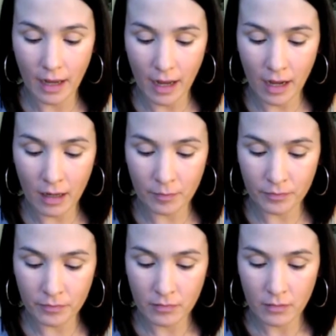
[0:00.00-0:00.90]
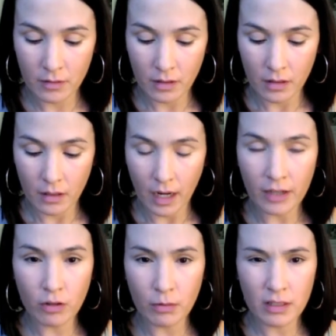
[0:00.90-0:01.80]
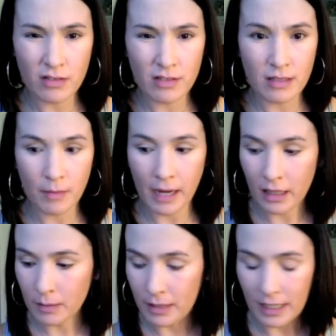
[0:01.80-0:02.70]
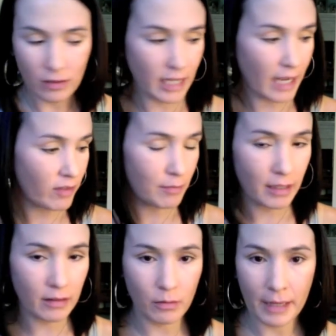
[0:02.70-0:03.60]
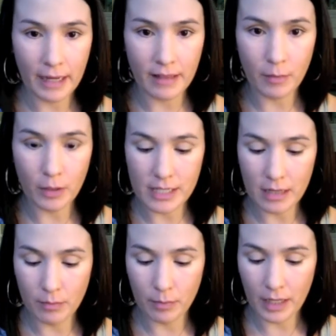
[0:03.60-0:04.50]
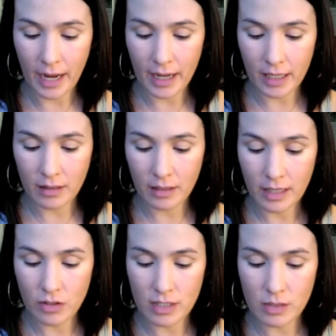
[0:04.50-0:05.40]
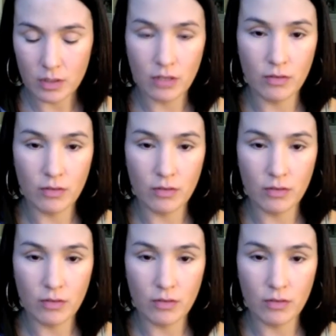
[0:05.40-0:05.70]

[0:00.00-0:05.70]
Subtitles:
I normally use the Mally, but I don't have it in my little bag that I brought down, but I can use this one too.